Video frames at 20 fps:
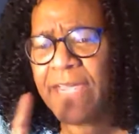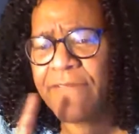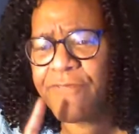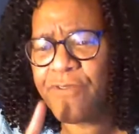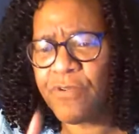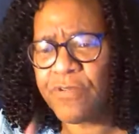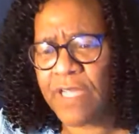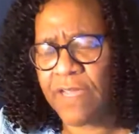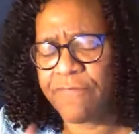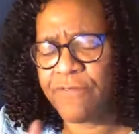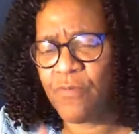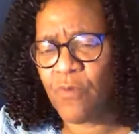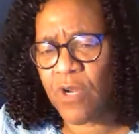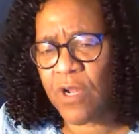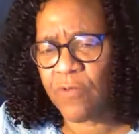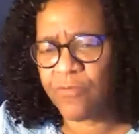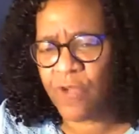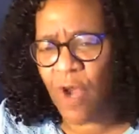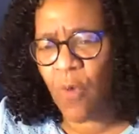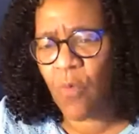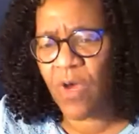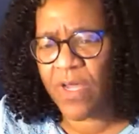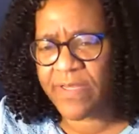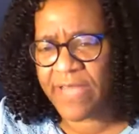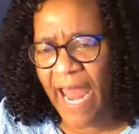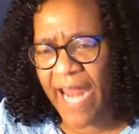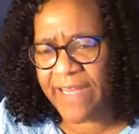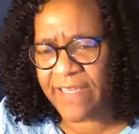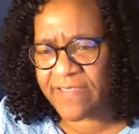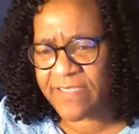if you if you want to know
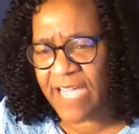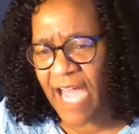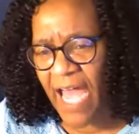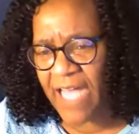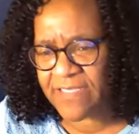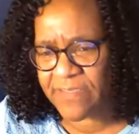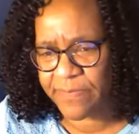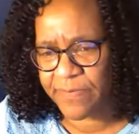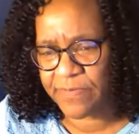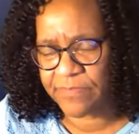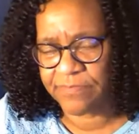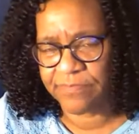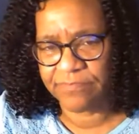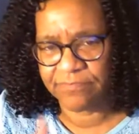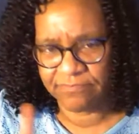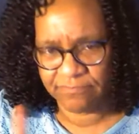whether or not it's gospel.